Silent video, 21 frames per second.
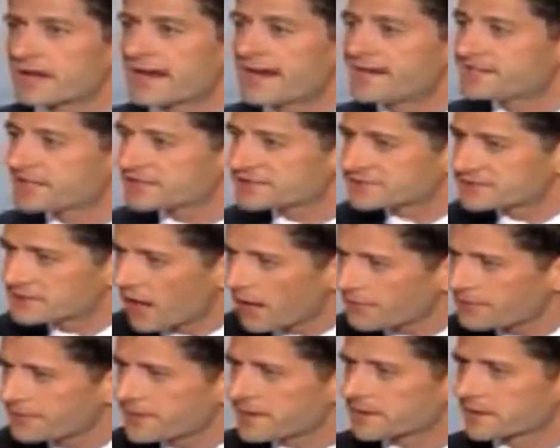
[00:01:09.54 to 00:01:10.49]
Now listen,
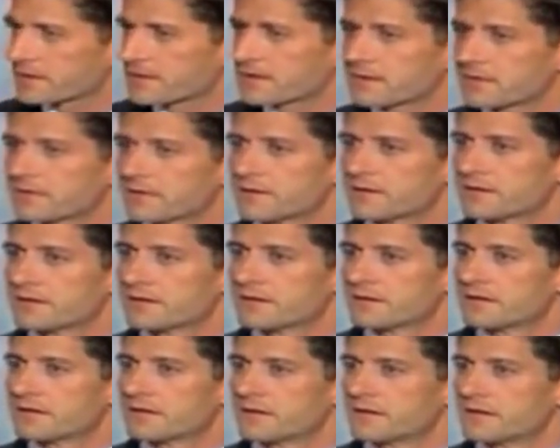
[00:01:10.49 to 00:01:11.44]
I know how to
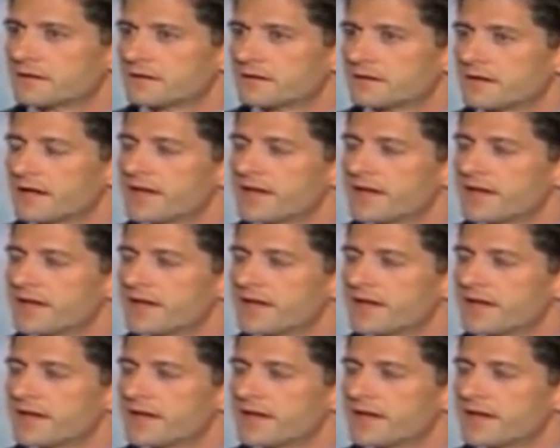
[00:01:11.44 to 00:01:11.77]
count.